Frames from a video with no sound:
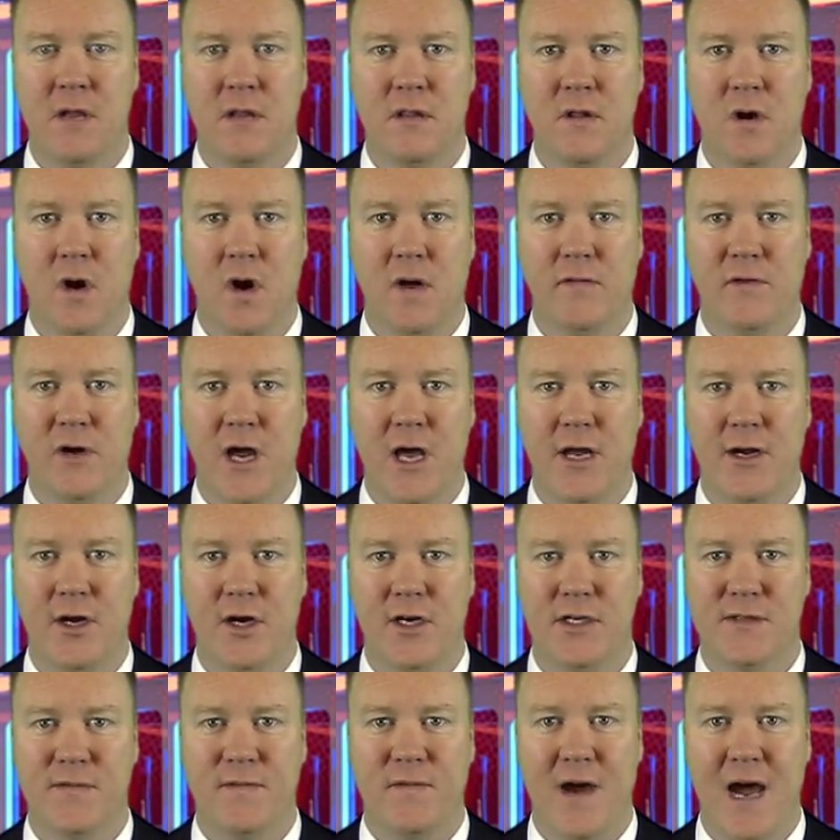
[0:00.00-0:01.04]
The over
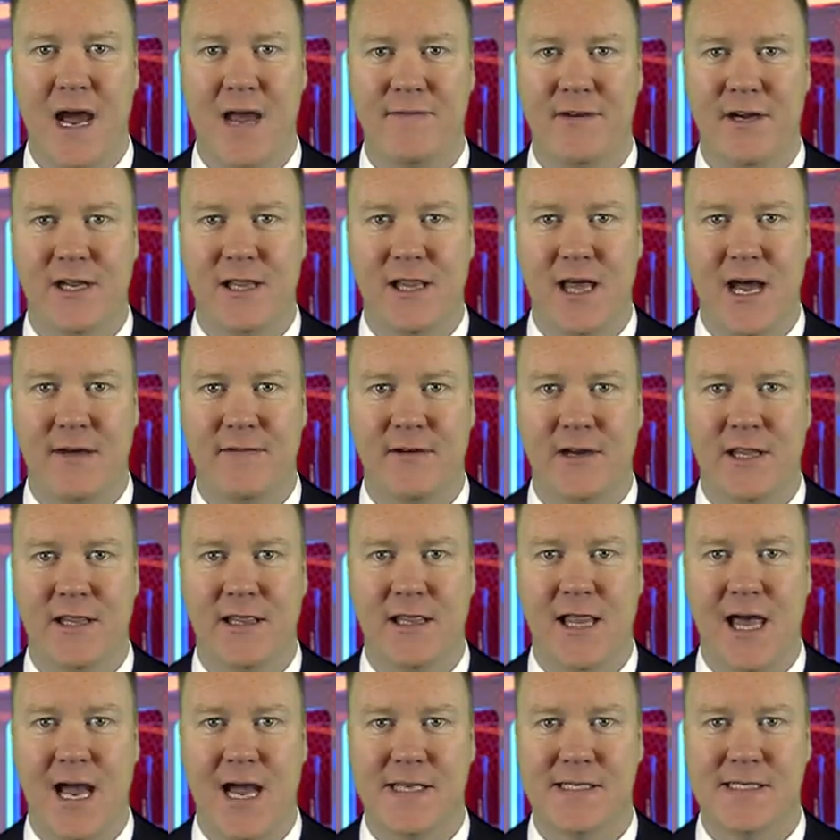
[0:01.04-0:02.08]
under is 5 and 11 in
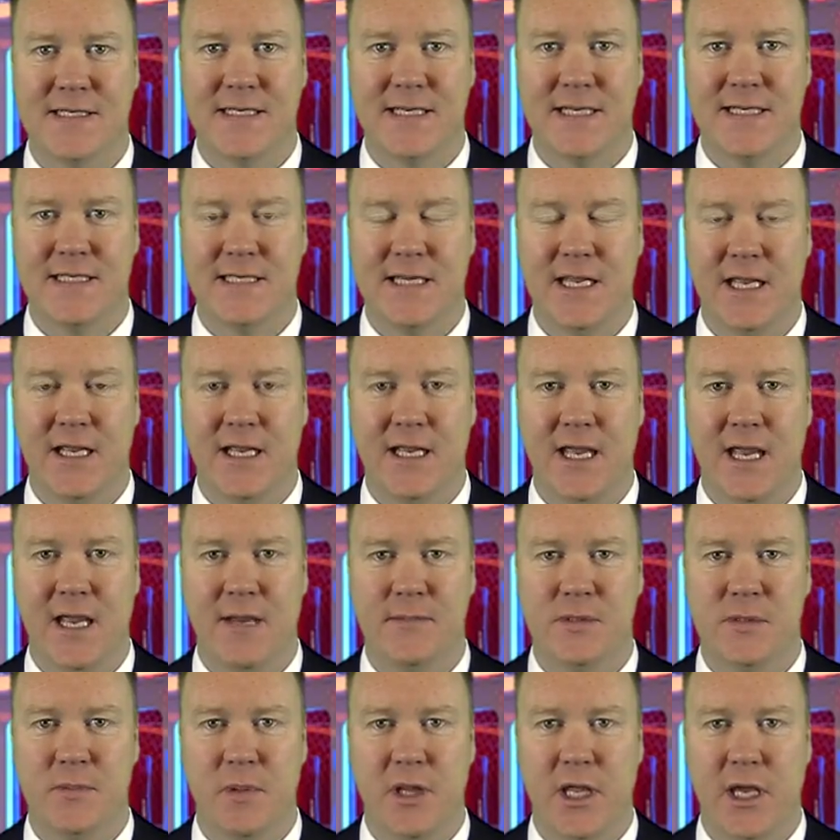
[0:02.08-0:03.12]
the last 16
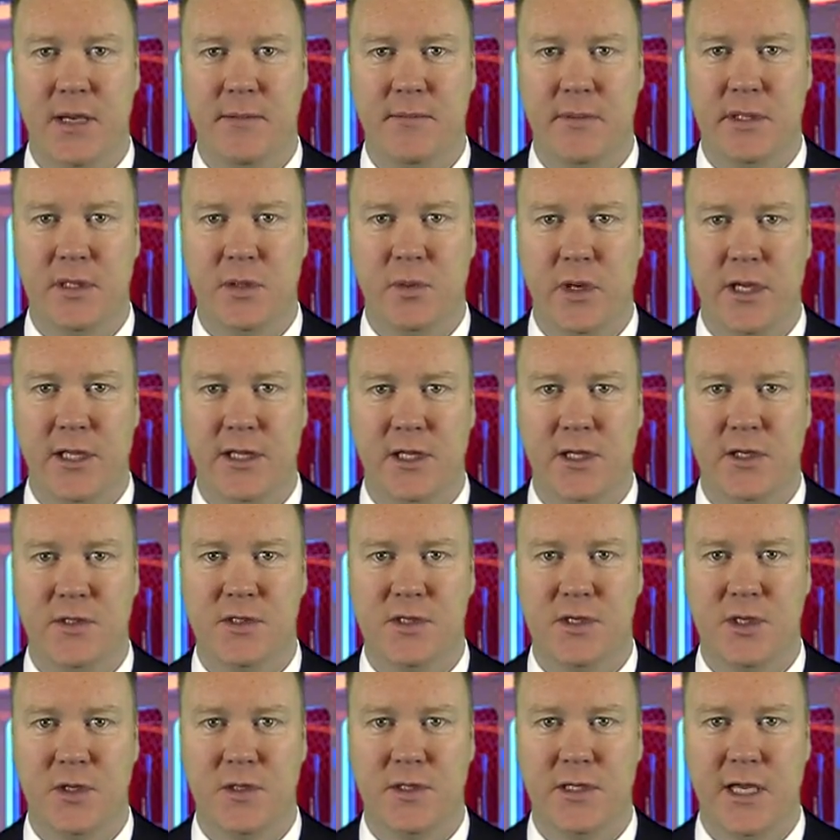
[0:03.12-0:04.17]
games played between
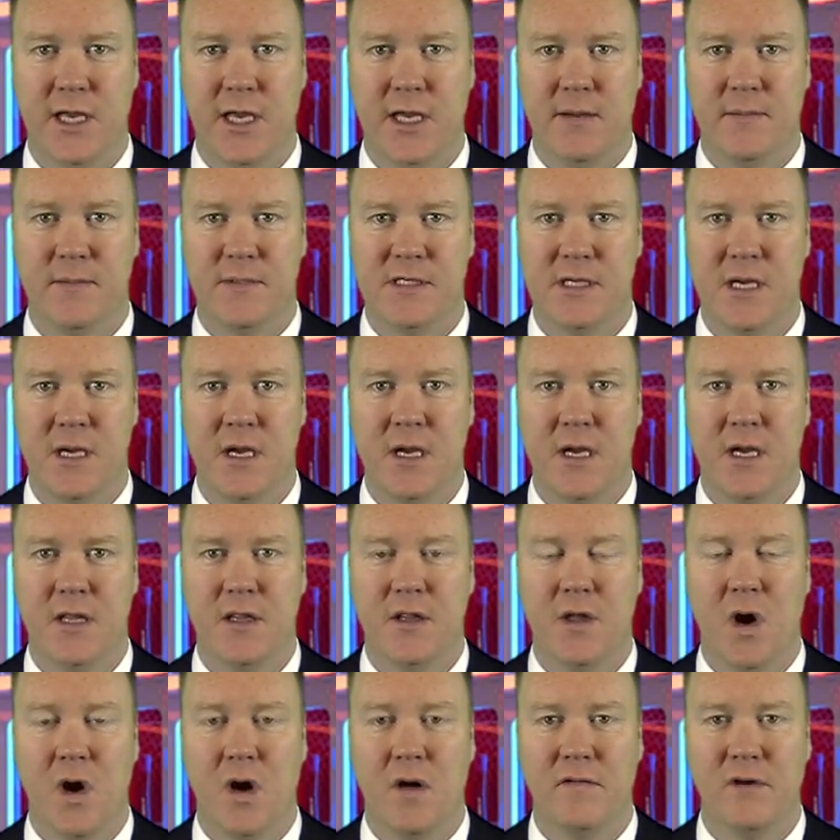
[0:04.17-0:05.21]
these two teams
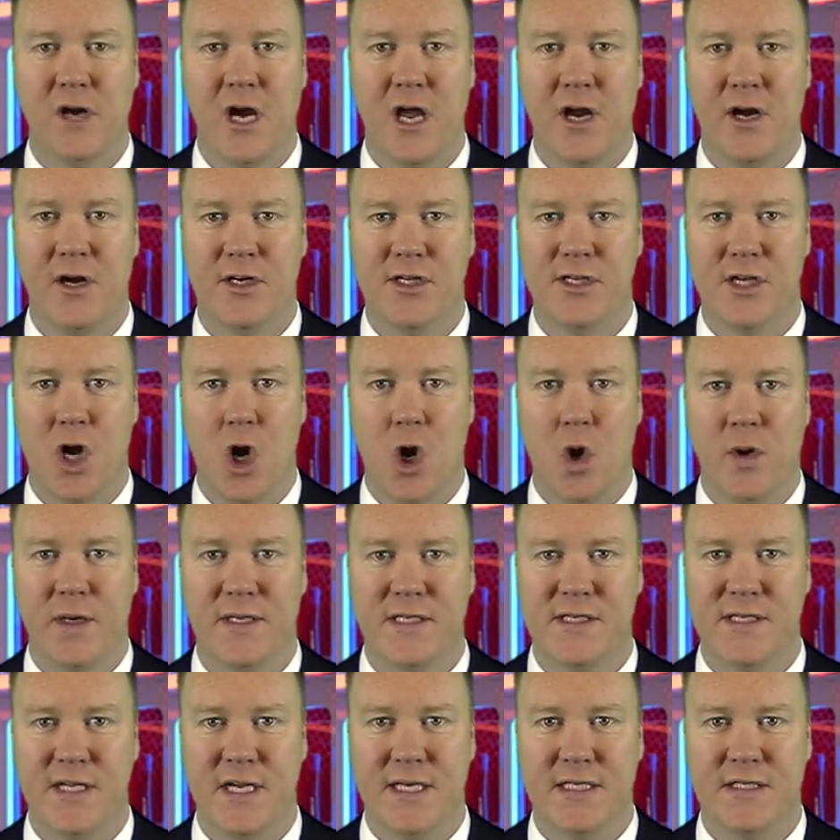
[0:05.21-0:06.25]
the over unders.
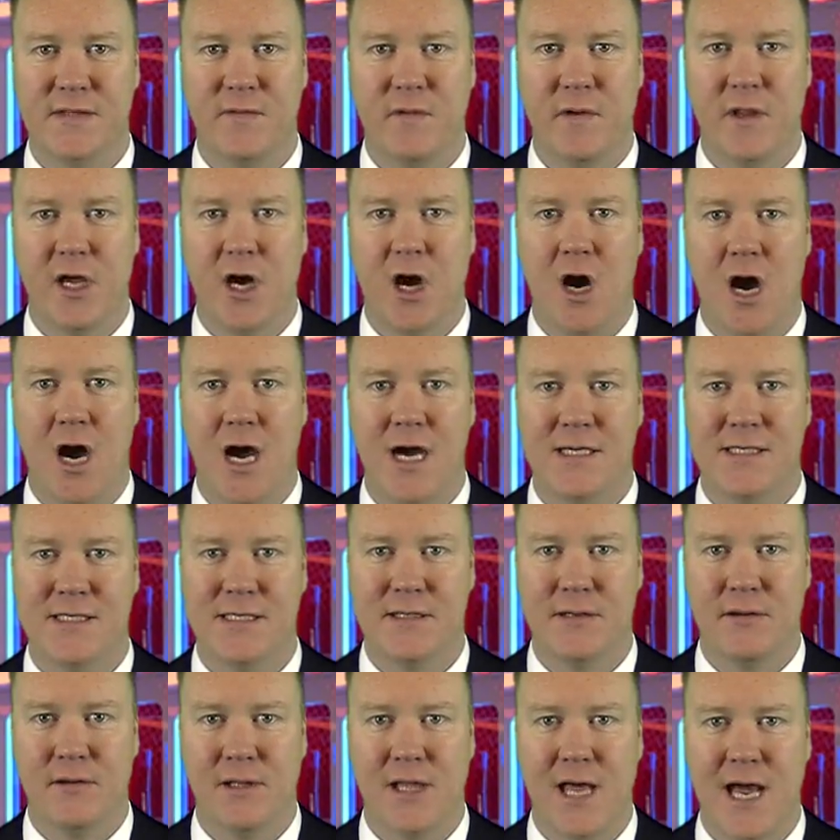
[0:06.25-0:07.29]
0-6 for the Hawks
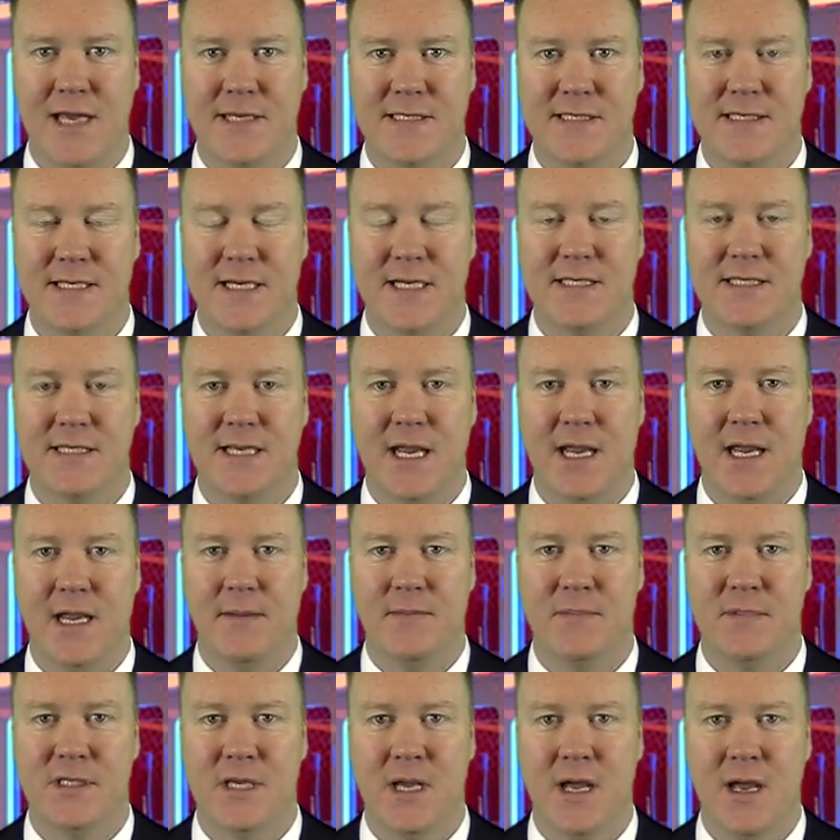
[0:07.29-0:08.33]
in their last six
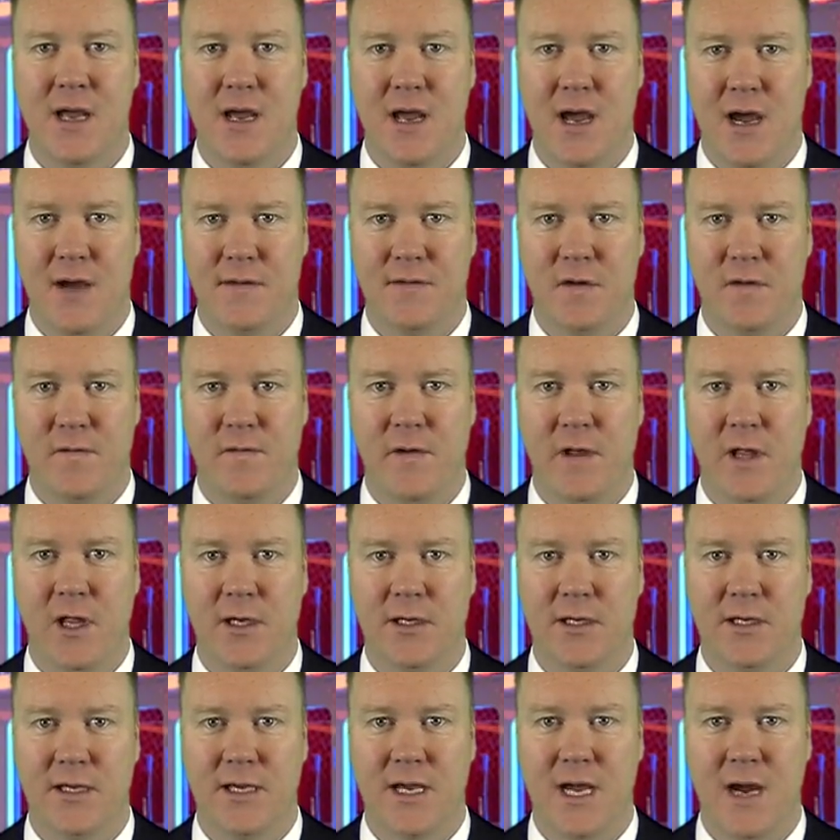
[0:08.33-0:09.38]
games after
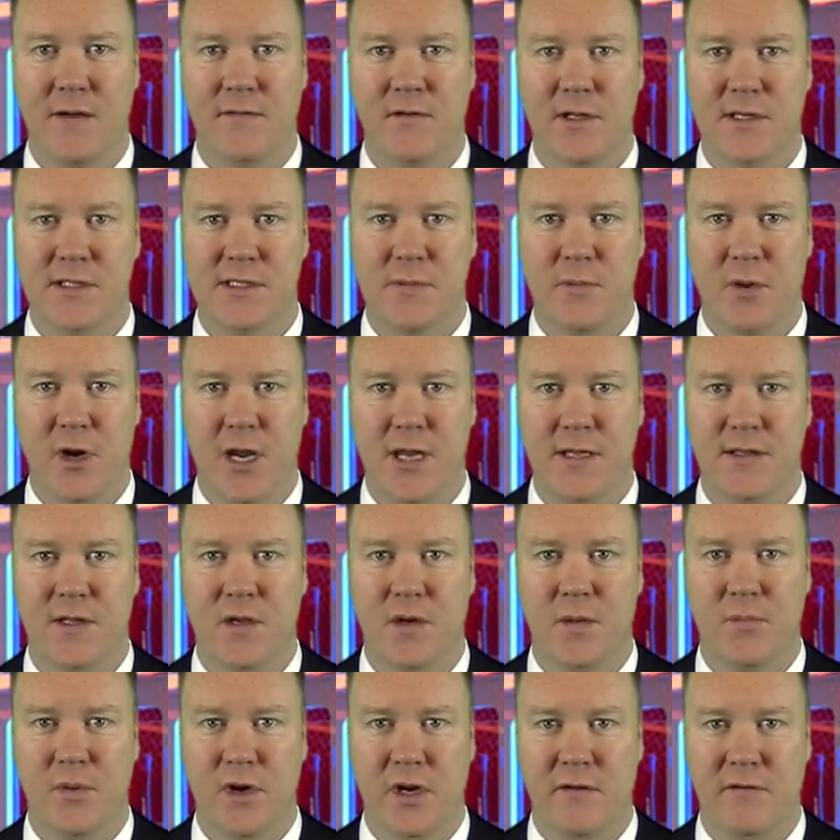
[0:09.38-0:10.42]
failing to cover the spread in
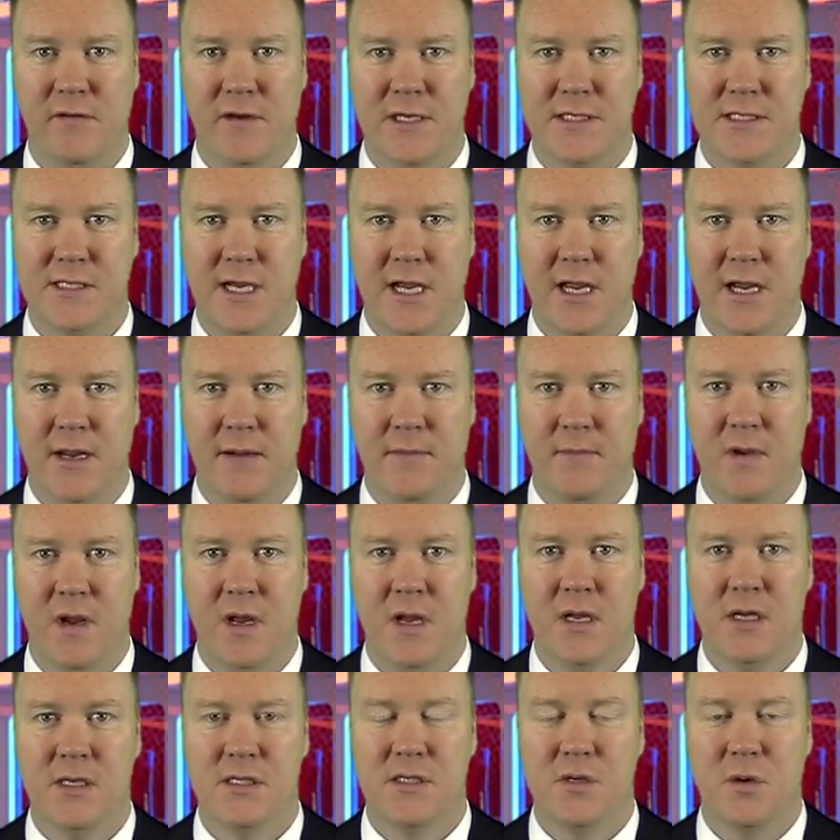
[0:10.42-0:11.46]
their previous game.
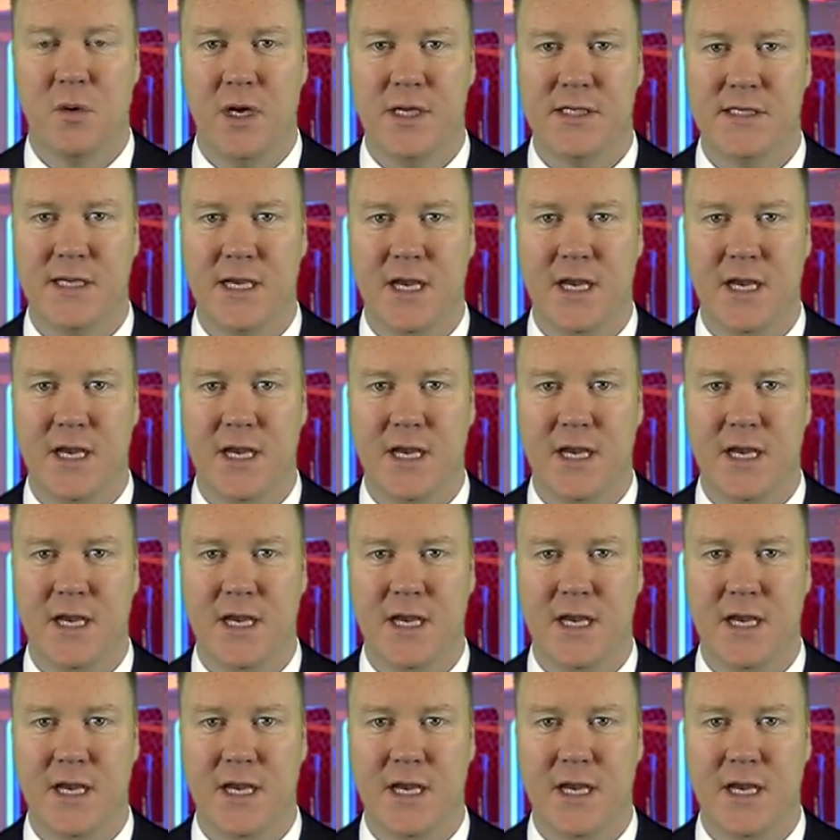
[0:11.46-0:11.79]
So once